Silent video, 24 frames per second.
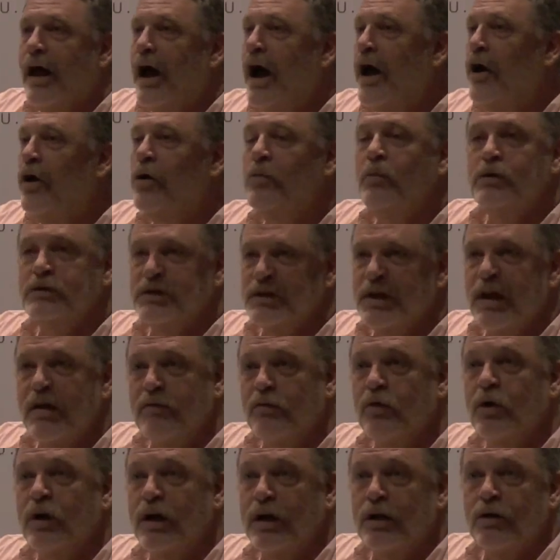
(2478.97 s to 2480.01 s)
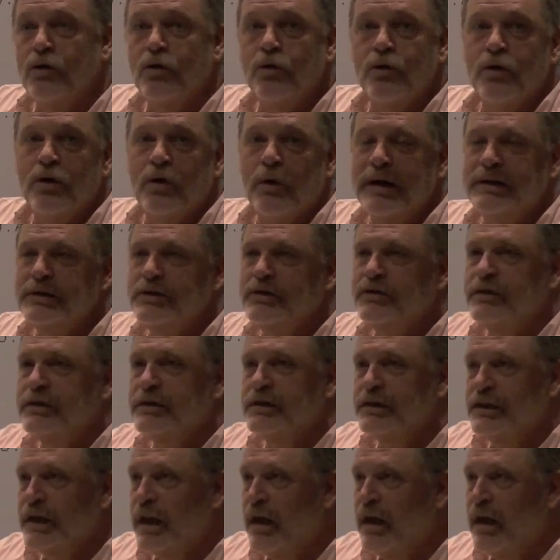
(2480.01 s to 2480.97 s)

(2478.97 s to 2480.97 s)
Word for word: I almost never get new questions,